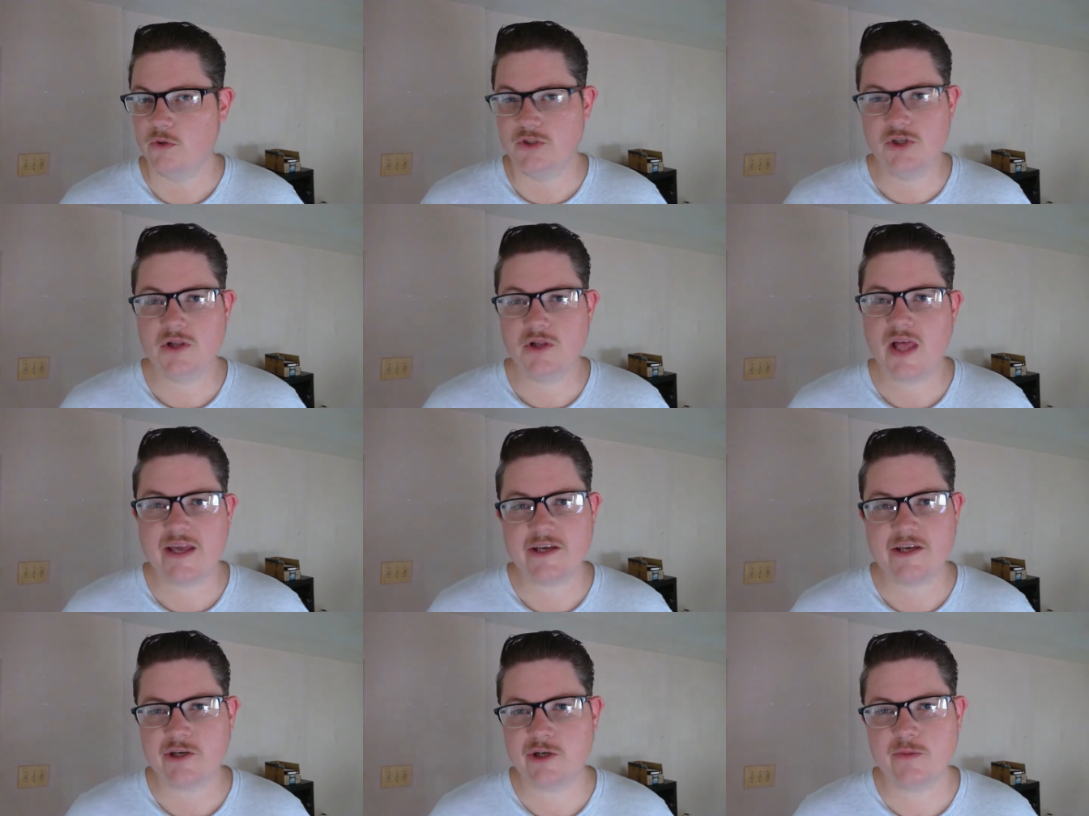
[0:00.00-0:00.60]
Would you
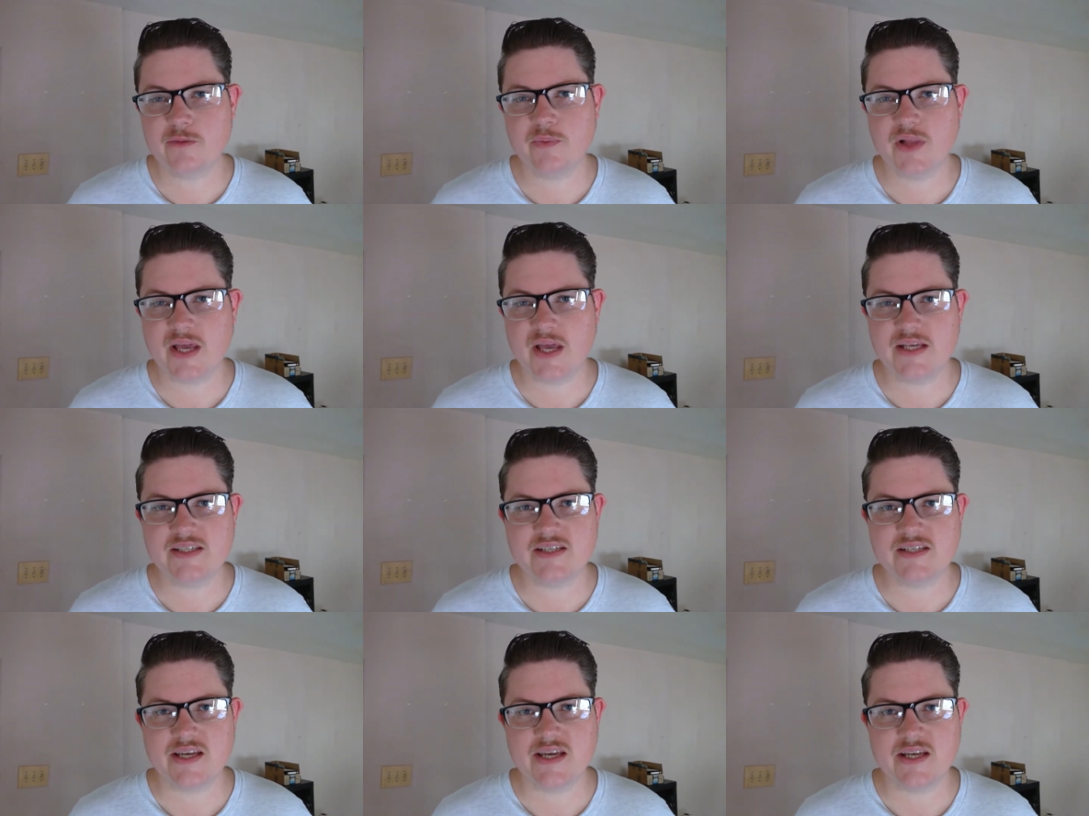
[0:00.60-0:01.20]
like a good
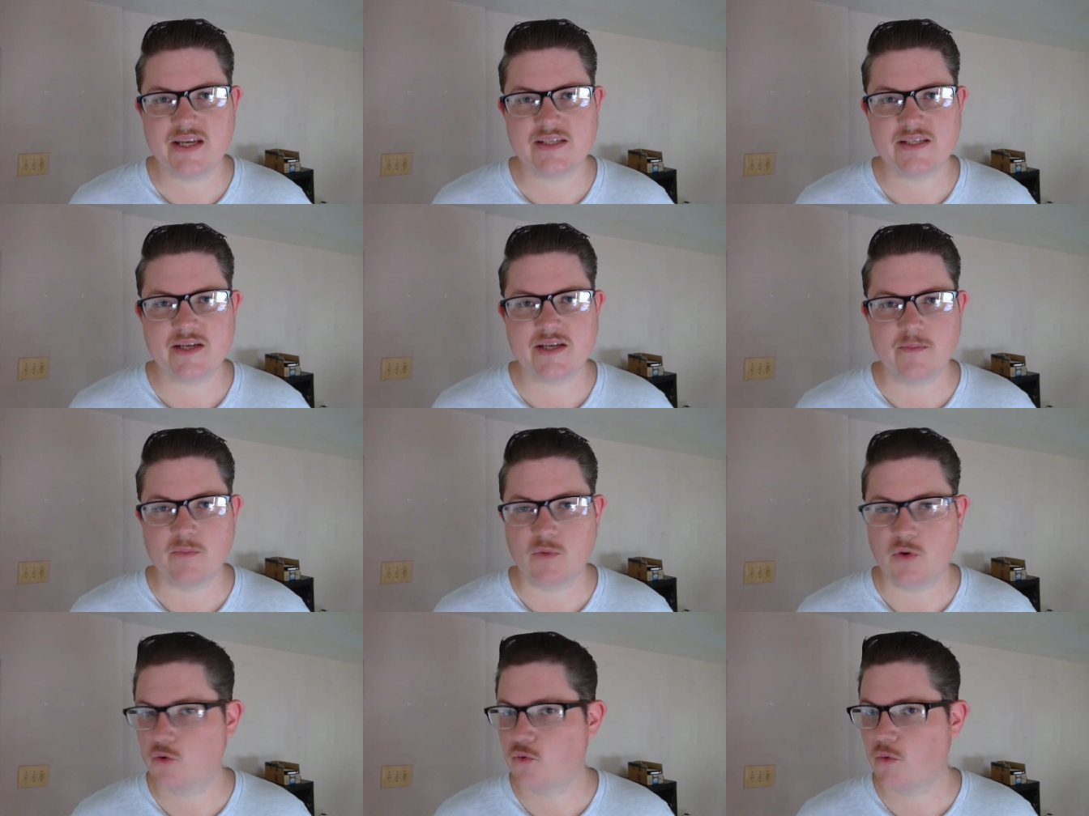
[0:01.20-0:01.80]
place to get
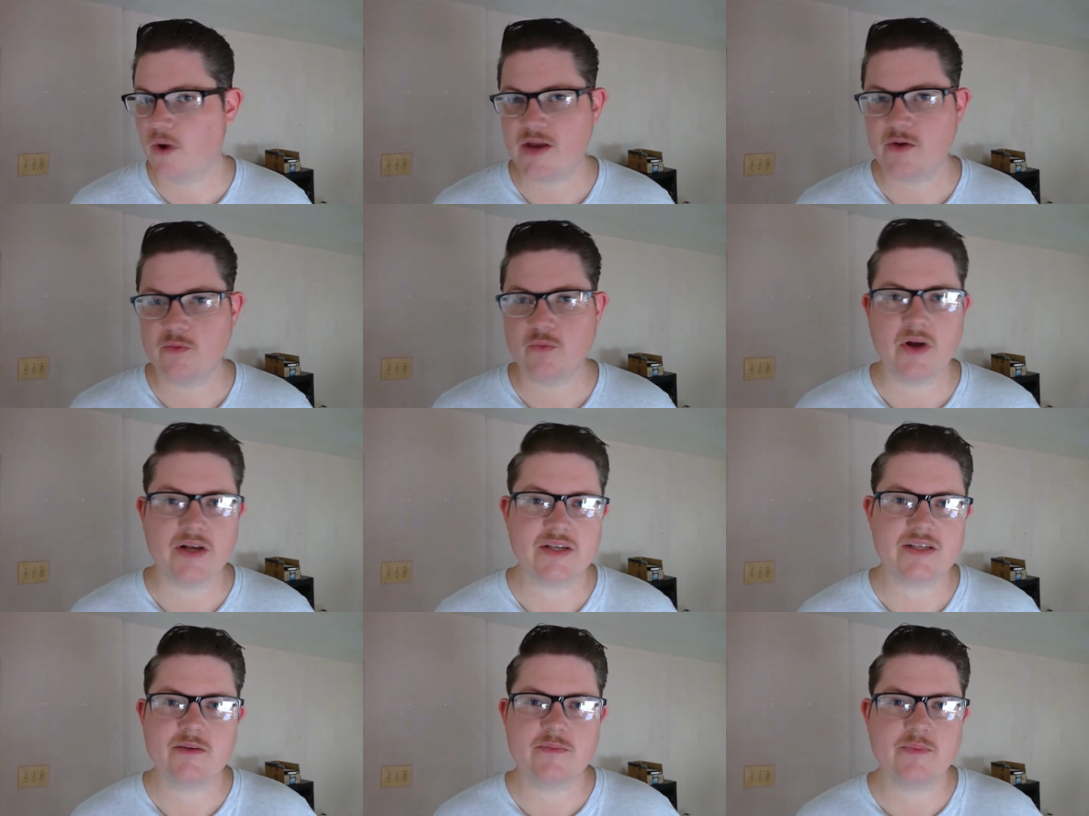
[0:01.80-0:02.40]
some great
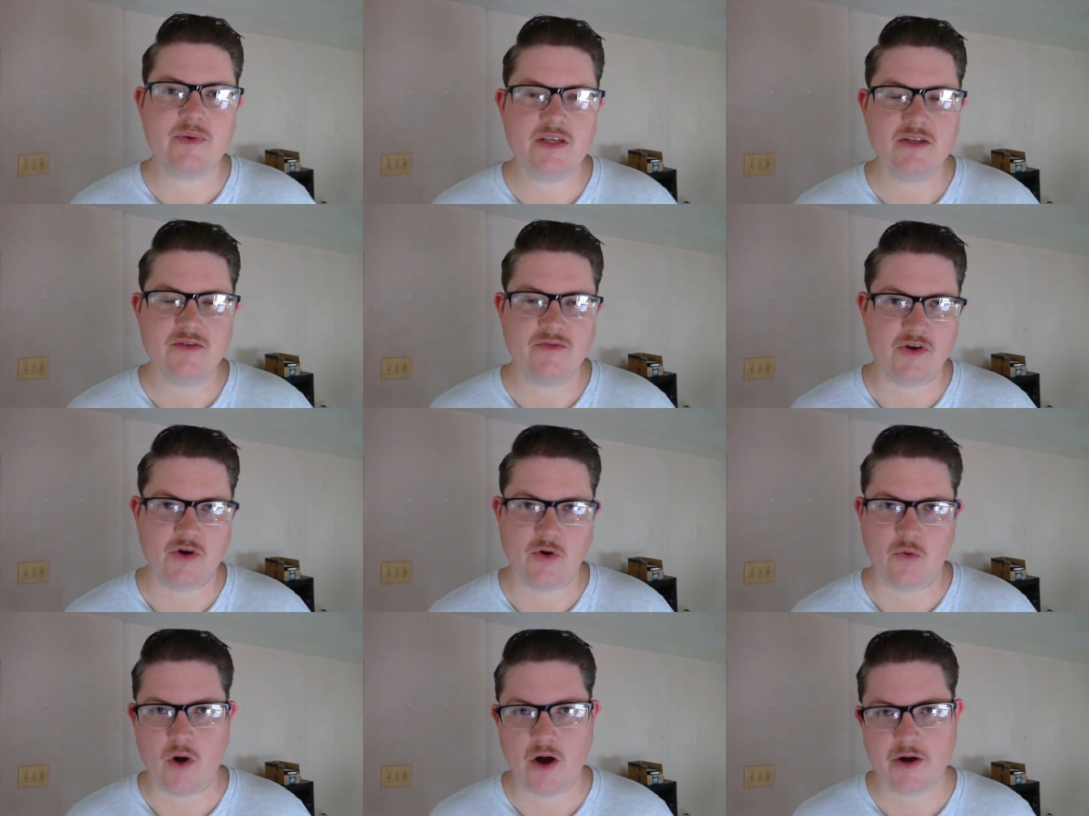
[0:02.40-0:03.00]
recipes
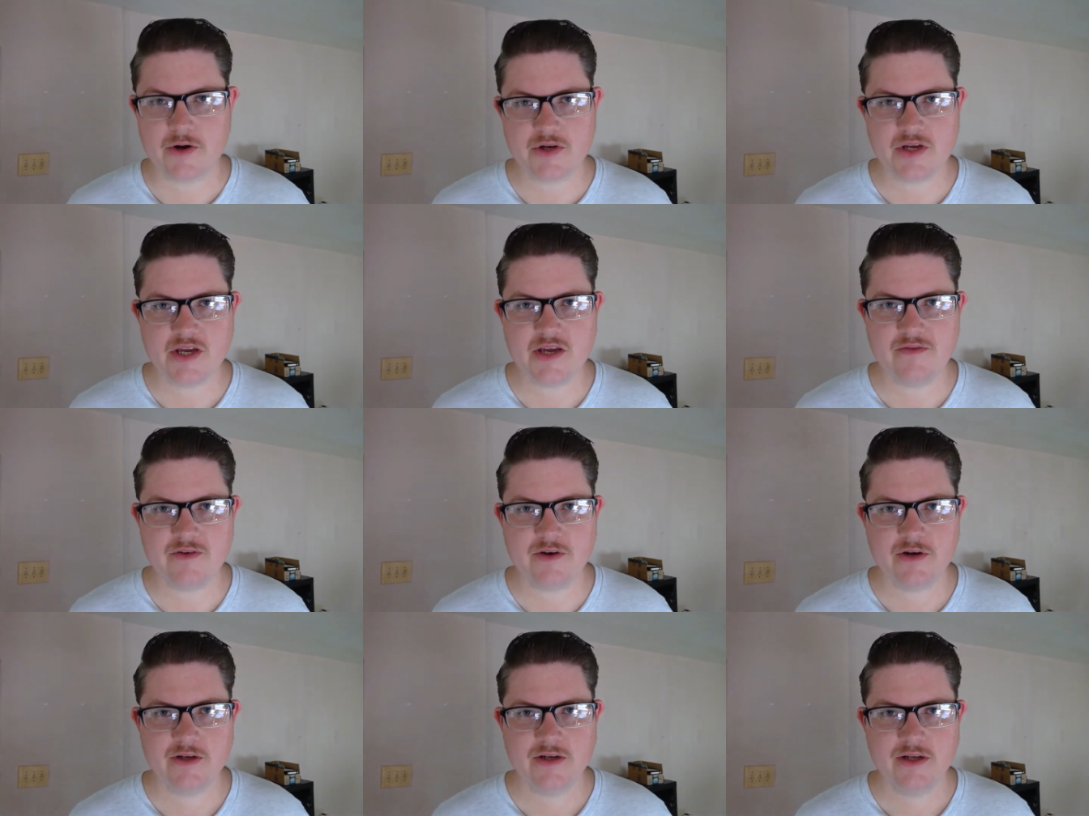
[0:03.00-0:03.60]
for your water
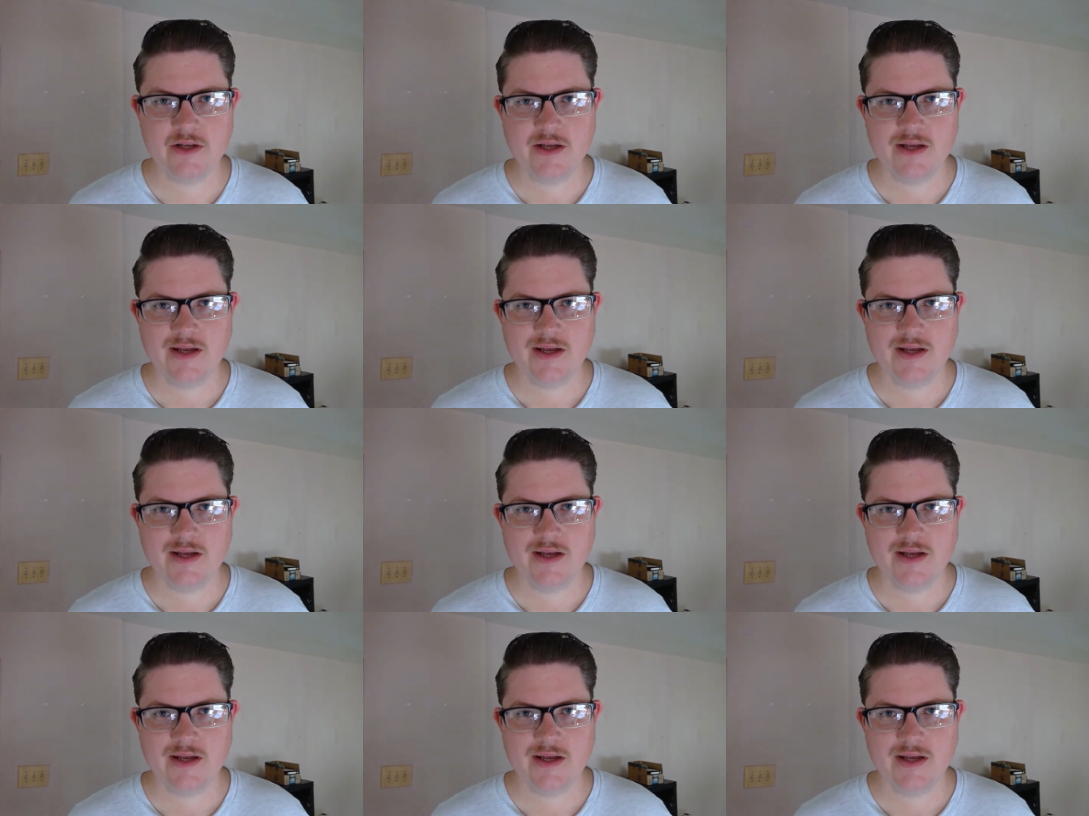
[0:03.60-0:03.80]
kefir?